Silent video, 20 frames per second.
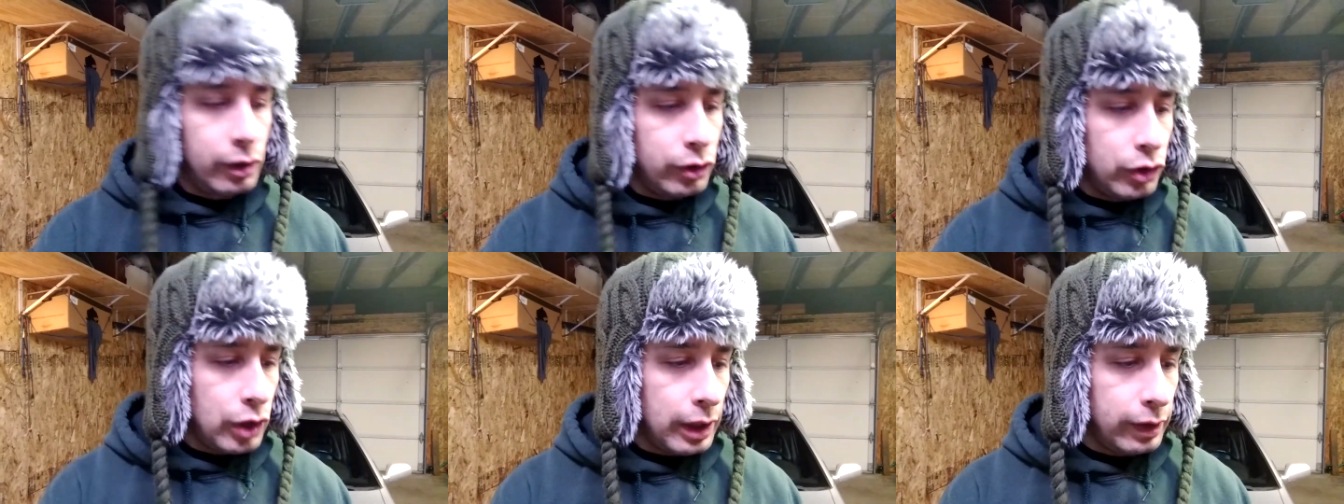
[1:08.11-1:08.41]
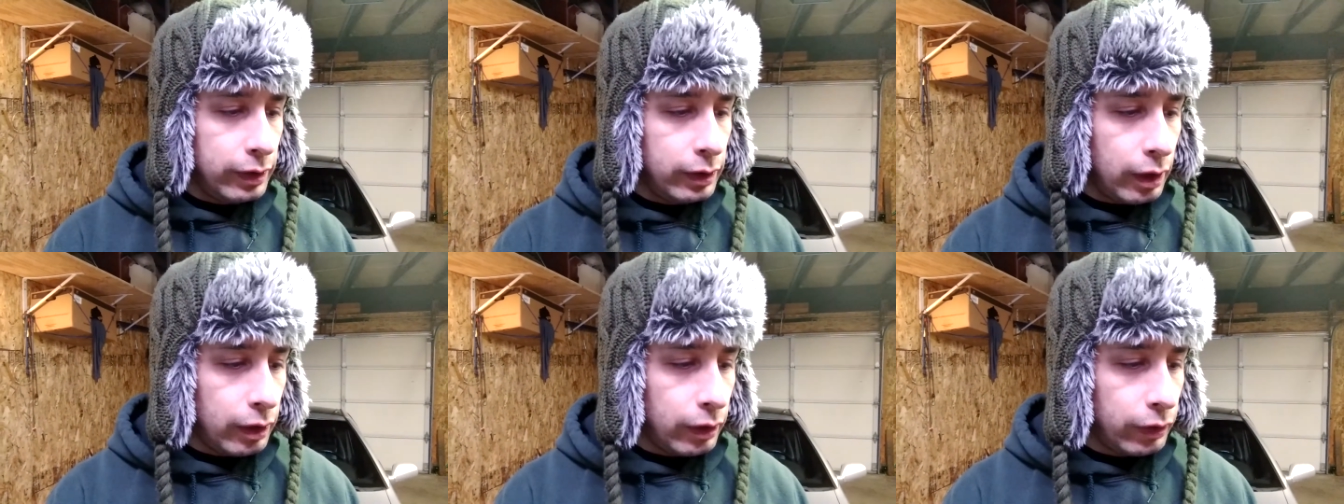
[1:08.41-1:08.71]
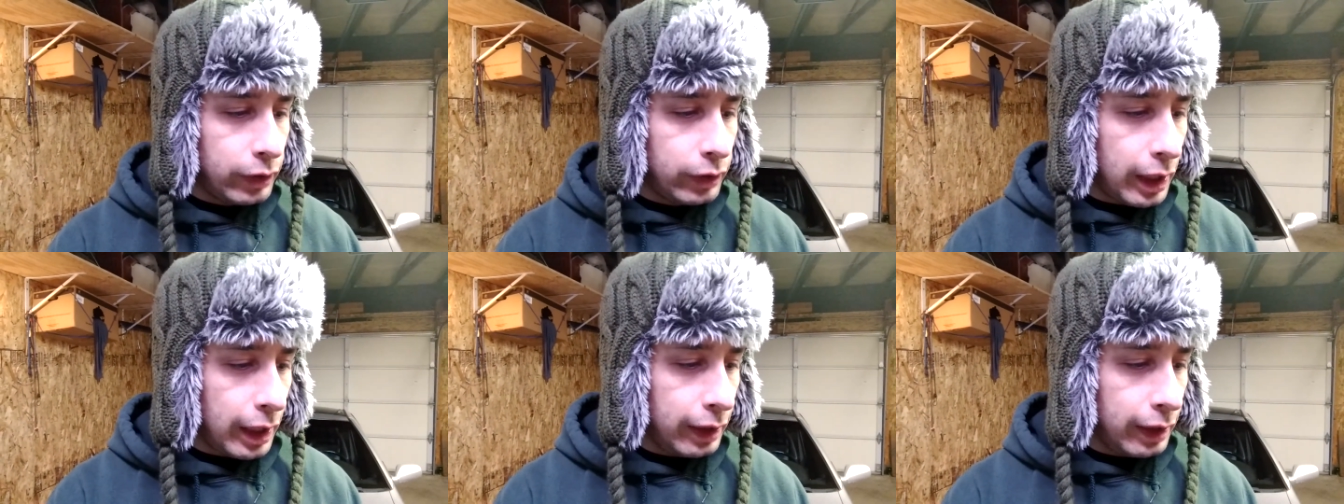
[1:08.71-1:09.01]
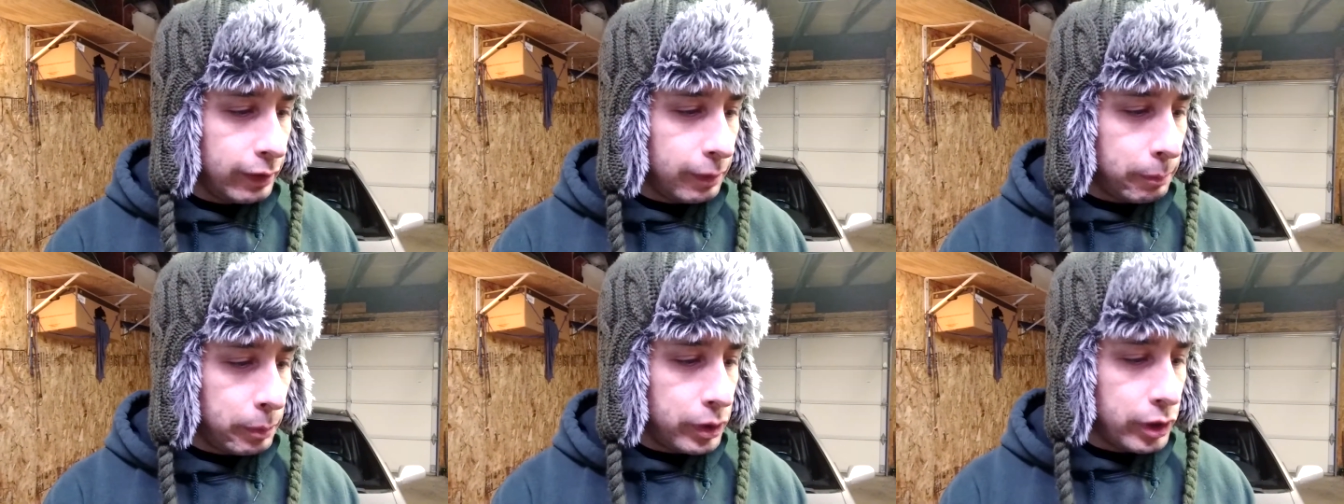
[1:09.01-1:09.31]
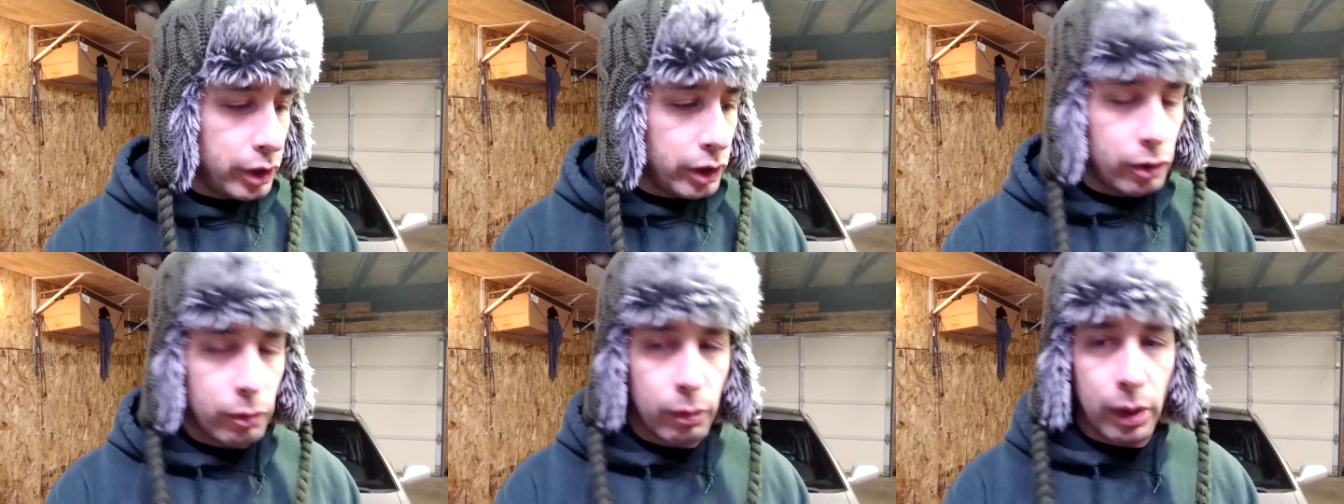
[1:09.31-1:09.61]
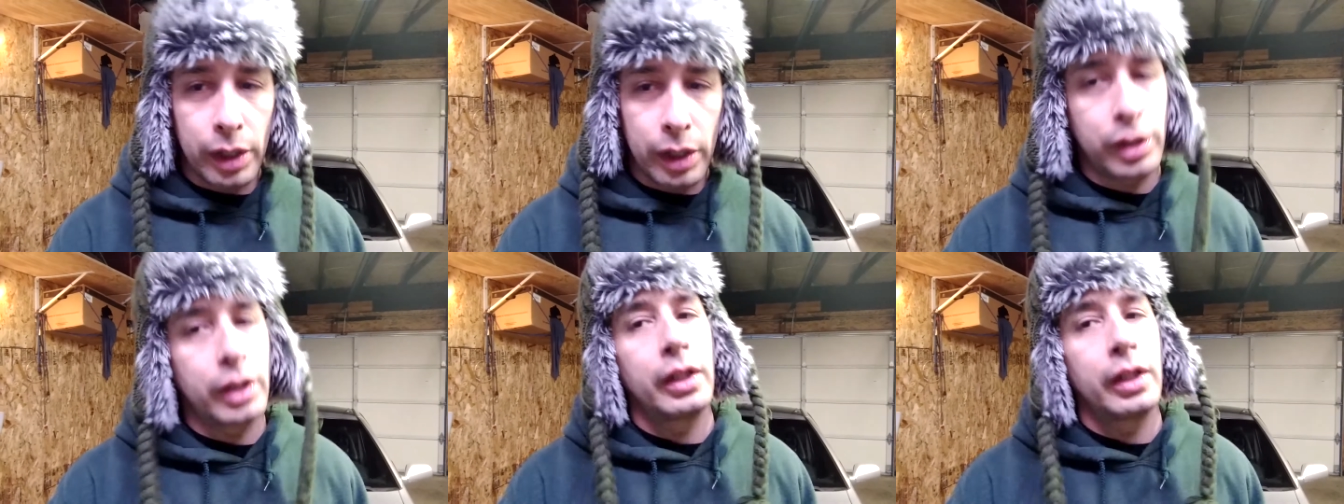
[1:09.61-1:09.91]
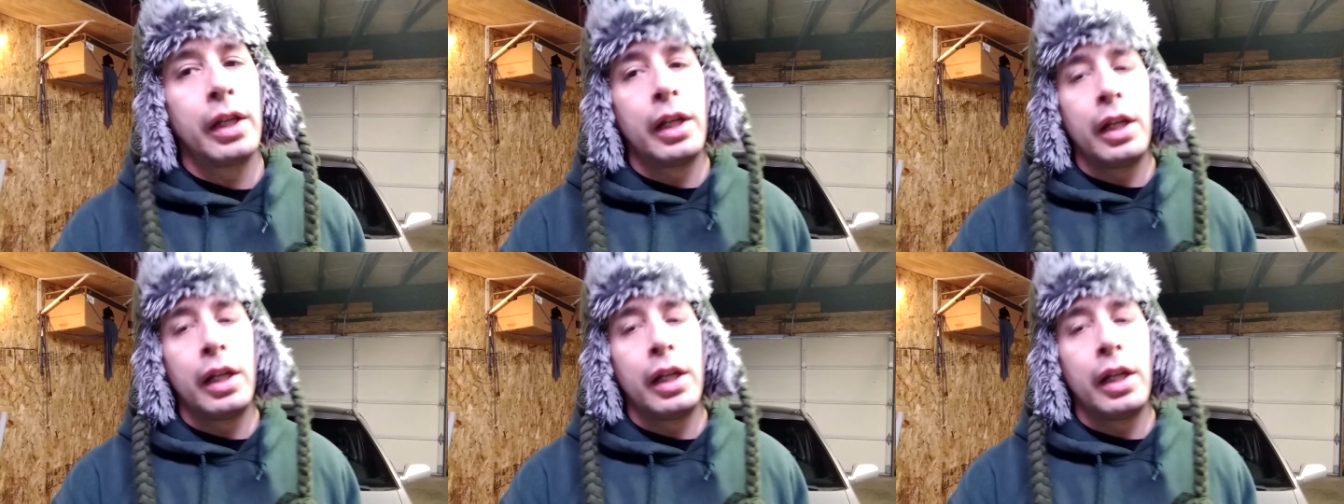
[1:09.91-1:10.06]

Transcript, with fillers: Jason, all those guys. Appreciate you watching.